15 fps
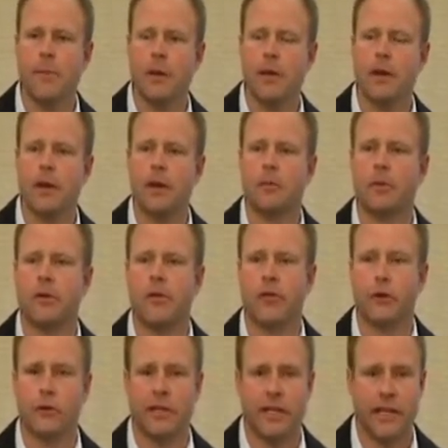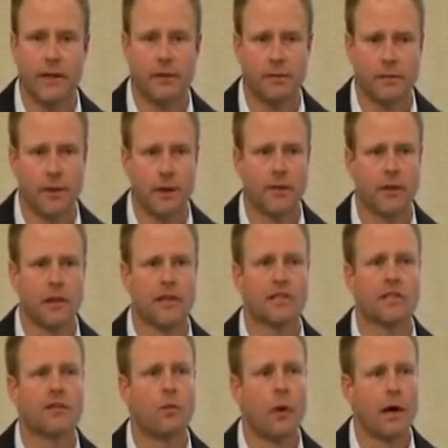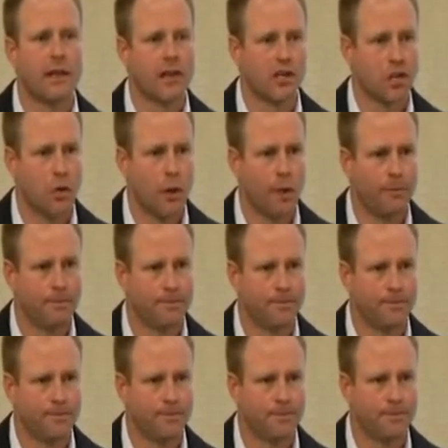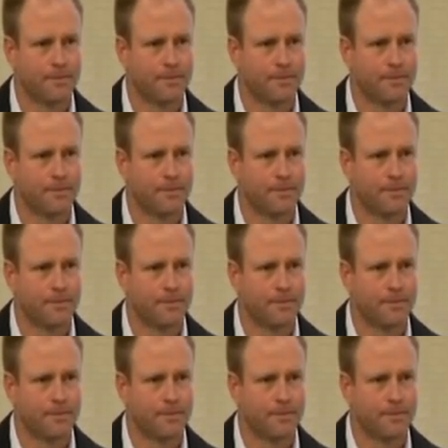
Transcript: came in at number 13 on the list of why they show up.